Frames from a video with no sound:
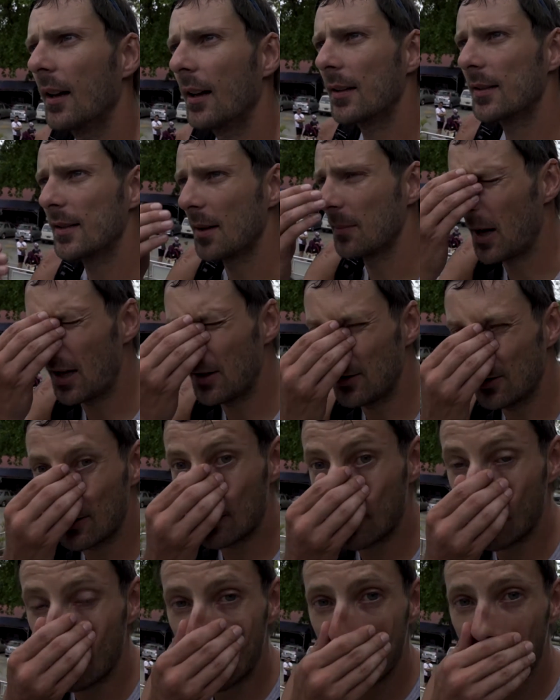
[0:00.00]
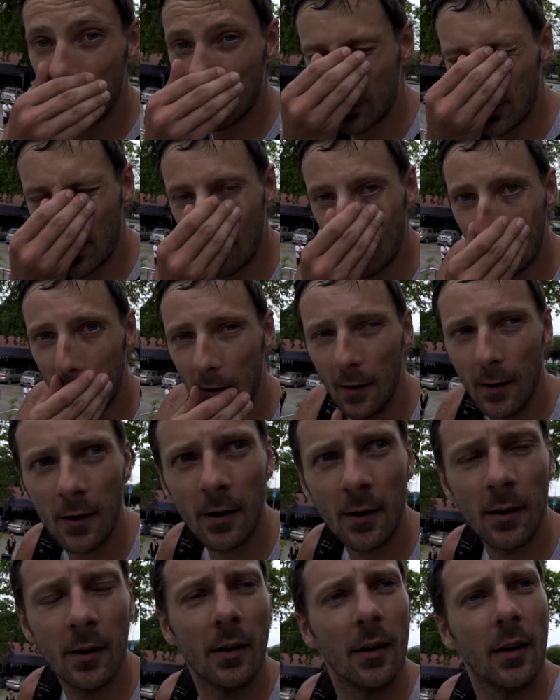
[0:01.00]
some other traveler,
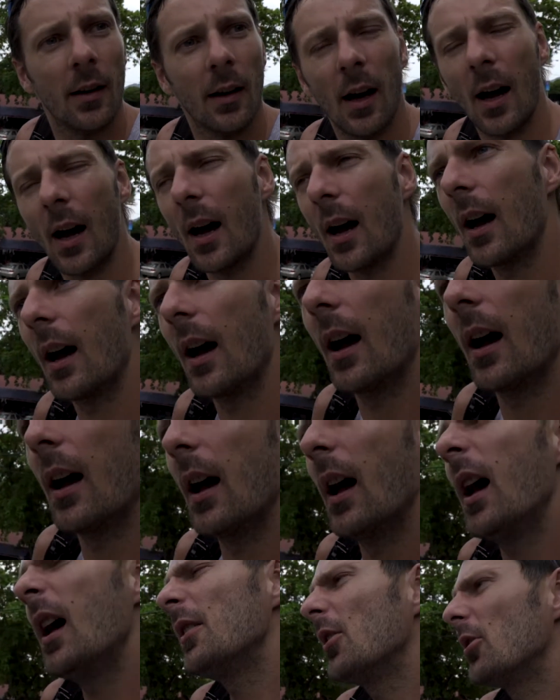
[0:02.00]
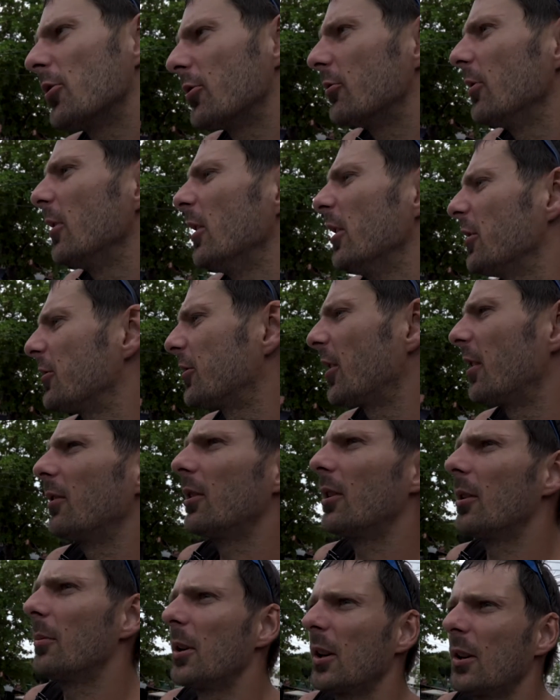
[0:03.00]
not really
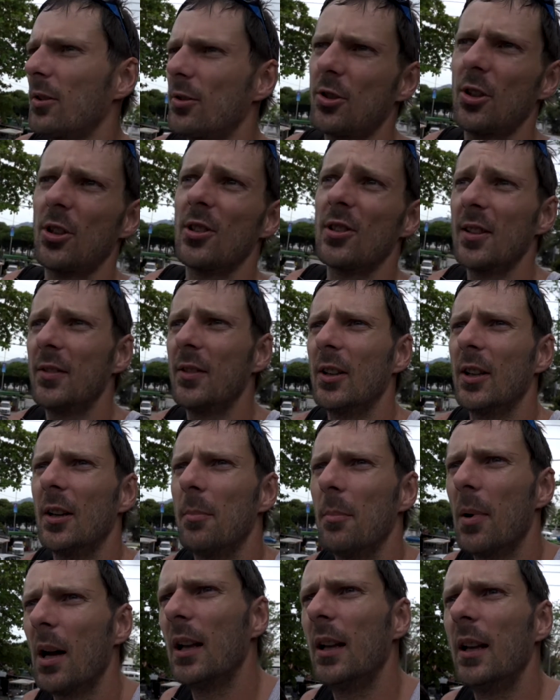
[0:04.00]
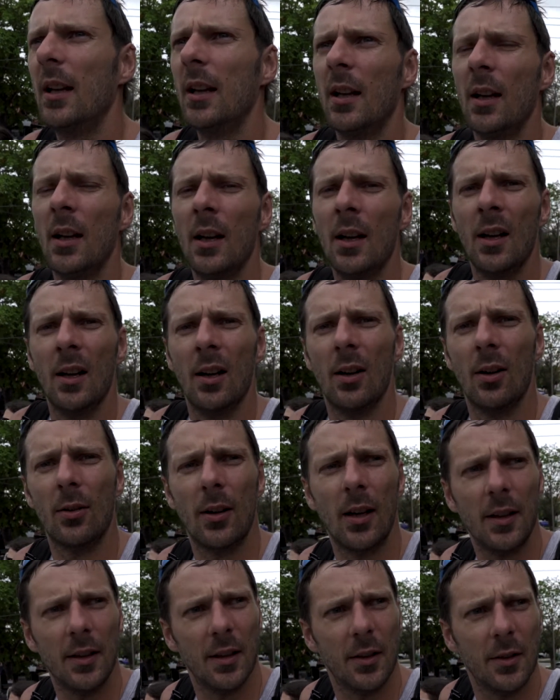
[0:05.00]
traveler because she's living in Bali
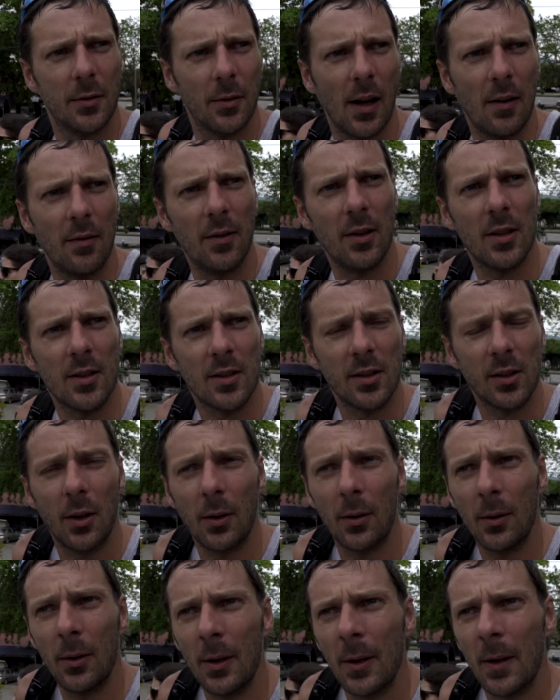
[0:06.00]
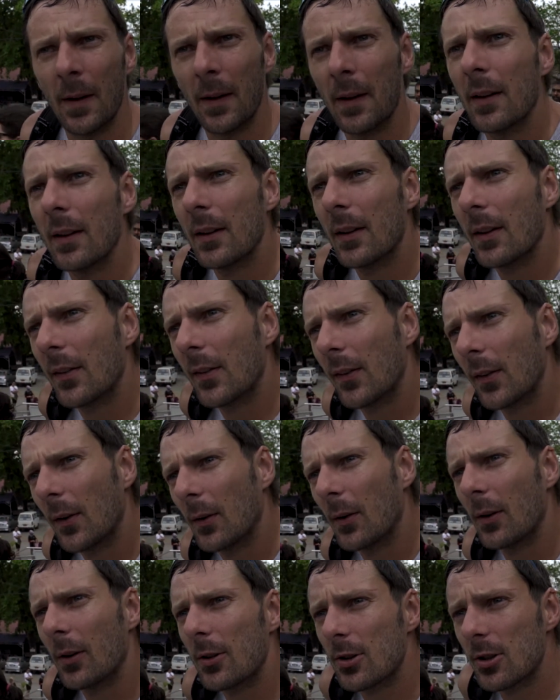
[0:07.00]
already 12 years ago,
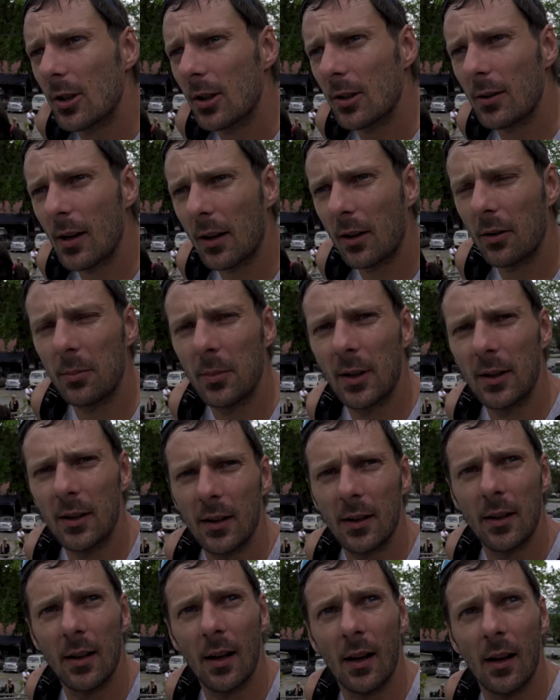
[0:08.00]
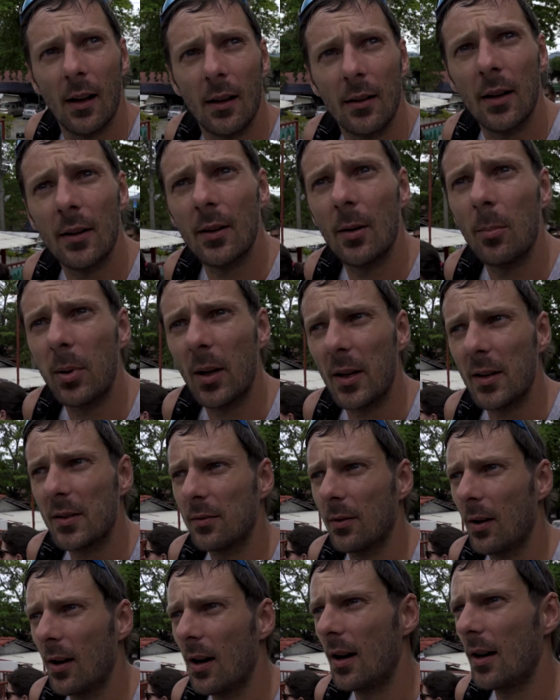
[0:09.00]
so she recommended another place
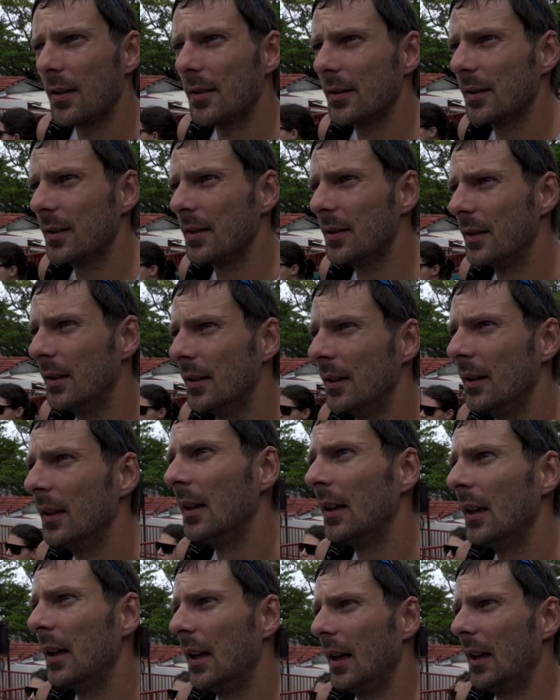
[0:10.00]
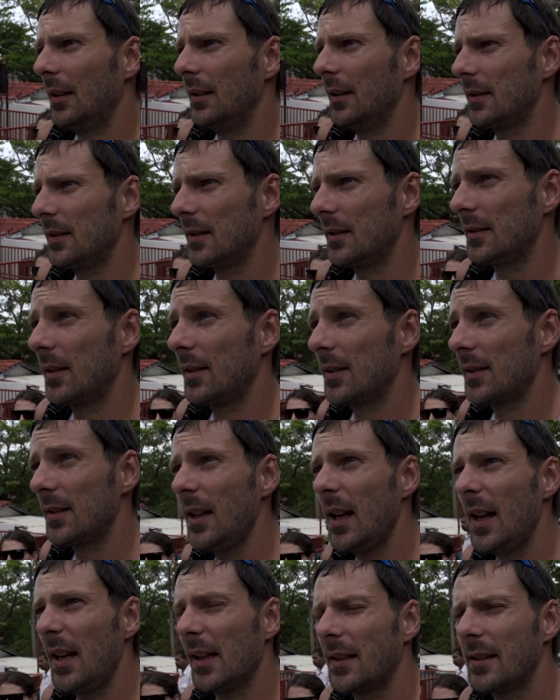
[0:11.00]
for us. This is the
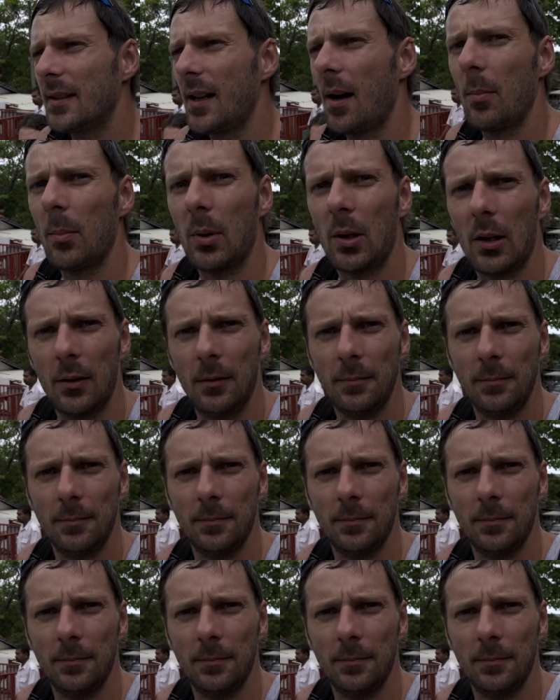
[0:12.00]
snake temple.